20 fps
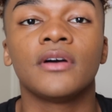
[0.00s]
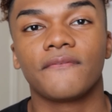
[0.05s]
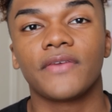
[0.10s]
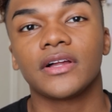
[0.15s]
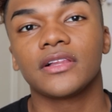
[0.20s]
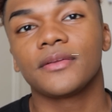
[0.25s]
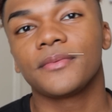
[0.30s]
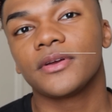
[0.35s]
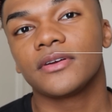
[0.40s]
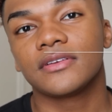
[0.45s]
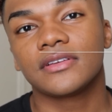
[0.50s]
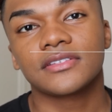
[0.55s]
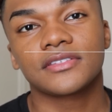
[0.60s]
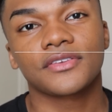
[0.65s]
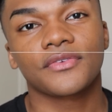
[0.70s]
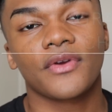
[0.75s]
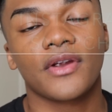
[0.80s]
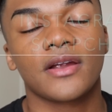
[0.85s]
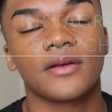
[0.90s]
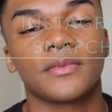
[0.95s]
Follow me on
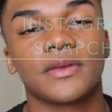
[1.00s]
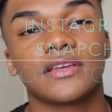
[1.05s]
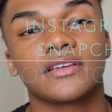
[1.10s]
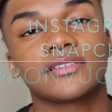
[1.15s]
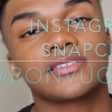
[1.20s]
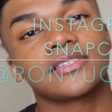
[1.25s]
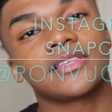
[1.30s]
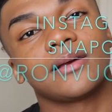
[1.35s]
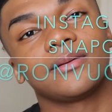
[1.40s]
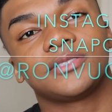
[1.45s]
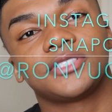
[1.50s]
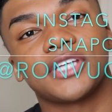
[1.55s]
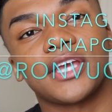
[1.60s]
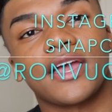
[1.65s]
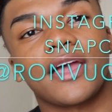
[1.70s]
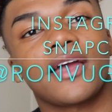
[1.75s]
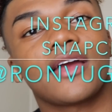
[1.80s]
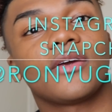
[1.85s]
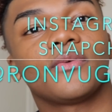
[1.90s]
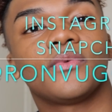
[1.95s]
Instagram and
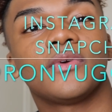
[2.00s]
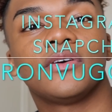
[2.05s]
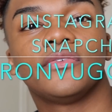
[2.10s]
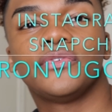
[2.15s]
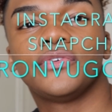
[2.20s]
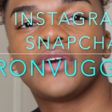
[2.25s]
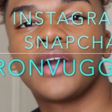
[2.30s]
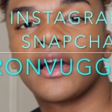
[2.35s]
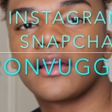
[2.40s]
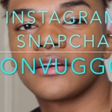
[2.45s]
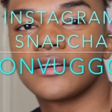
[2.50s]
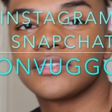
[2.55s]
Snapchat at RunVulgata,